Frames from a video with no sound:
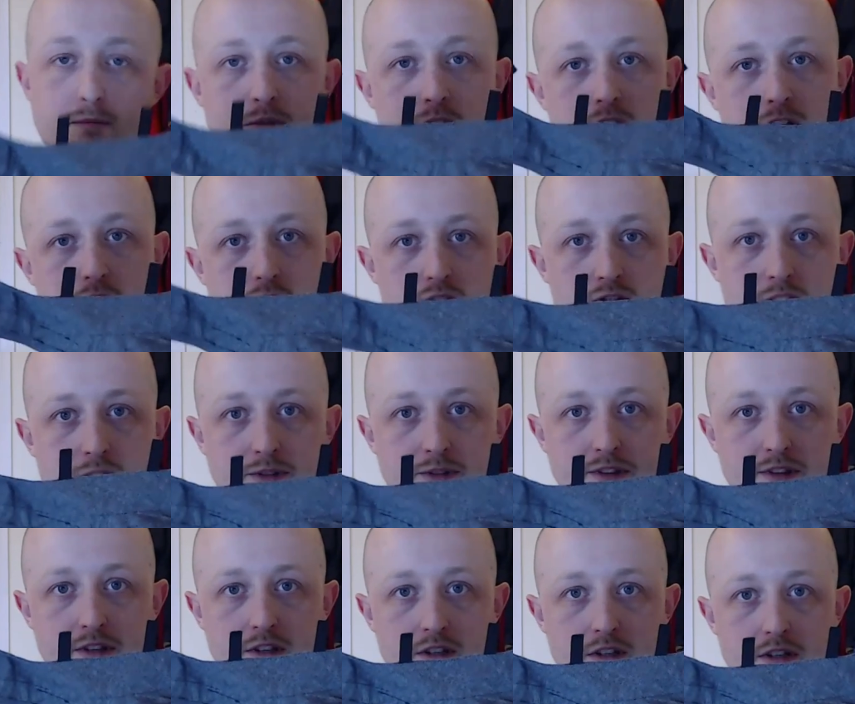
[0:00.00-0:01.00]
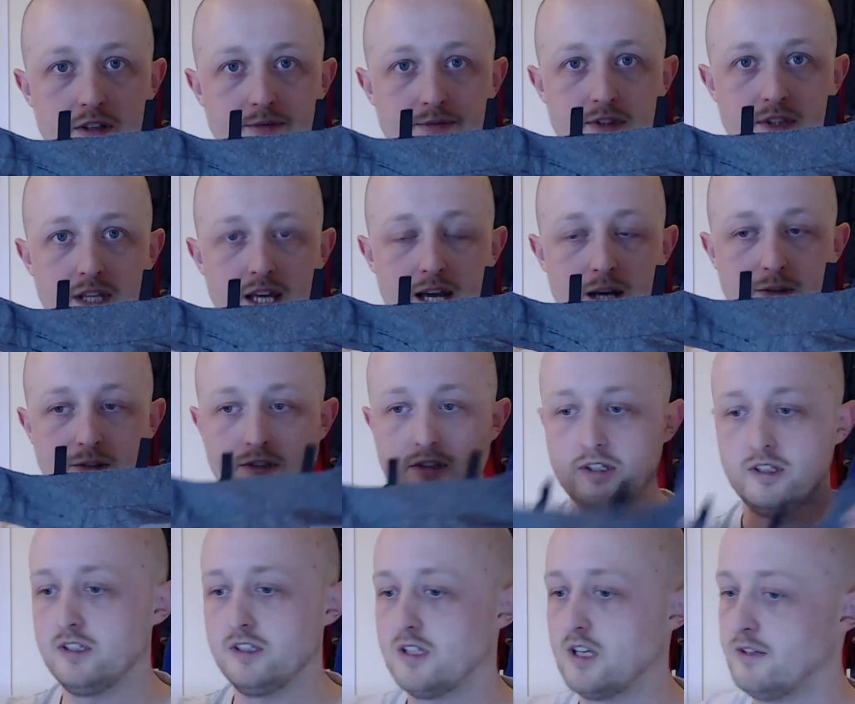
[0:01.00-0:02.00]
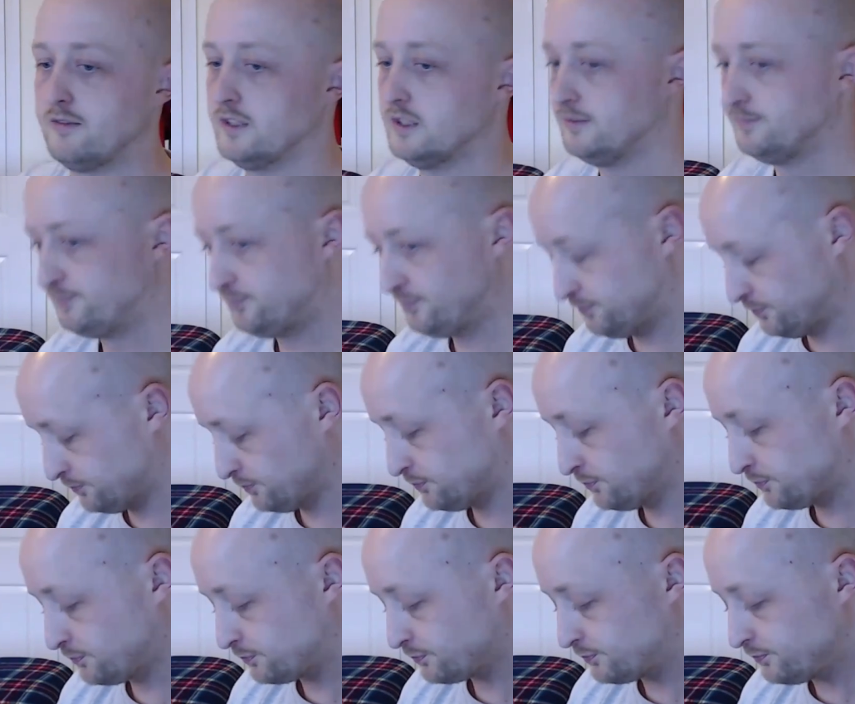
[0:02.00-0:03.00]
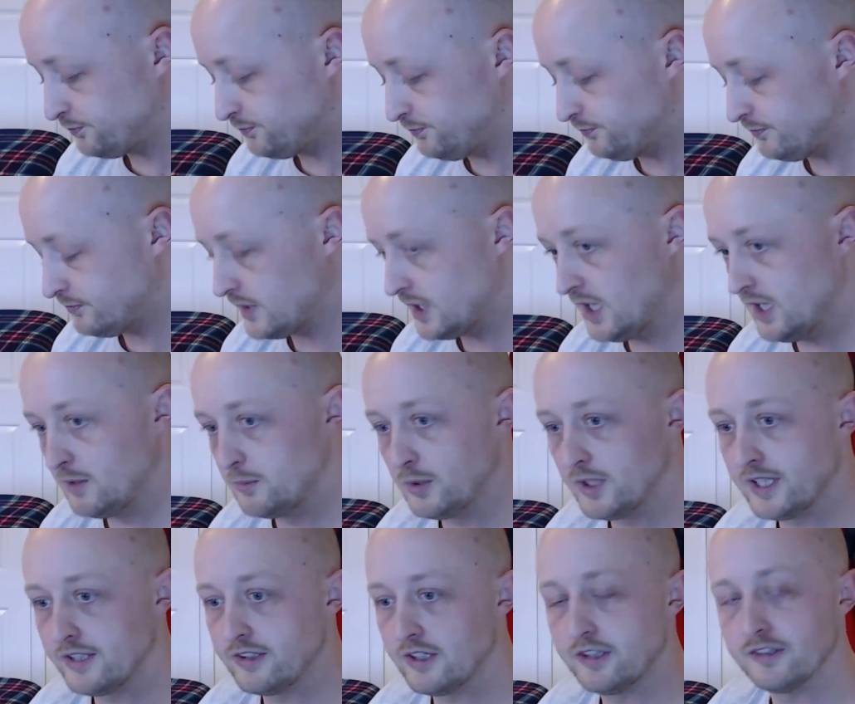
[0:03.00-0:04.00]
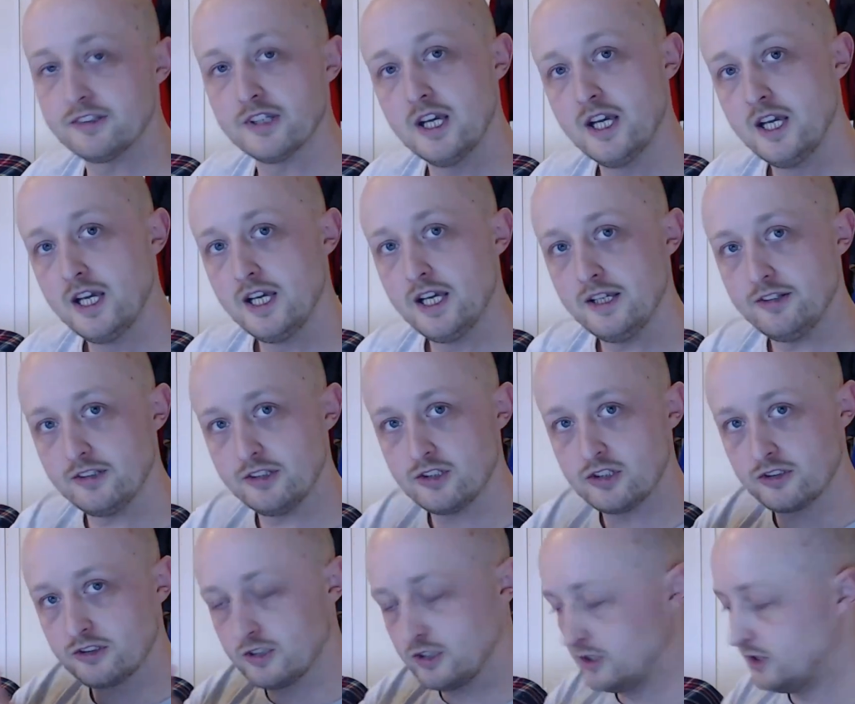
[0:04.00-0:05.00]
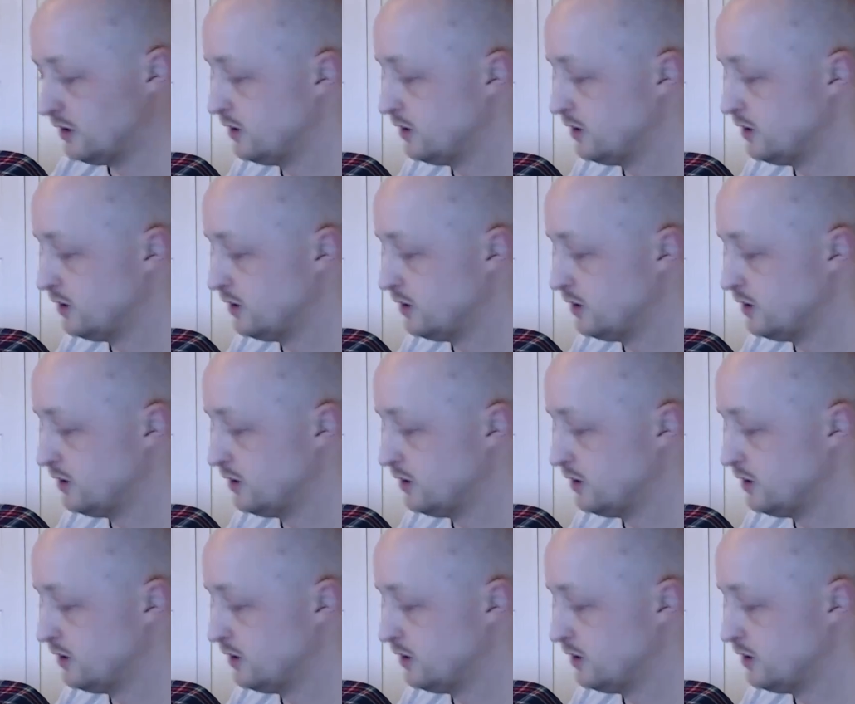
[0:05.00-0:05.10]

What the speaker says: them that go around the outside of the cover. And what that does is it just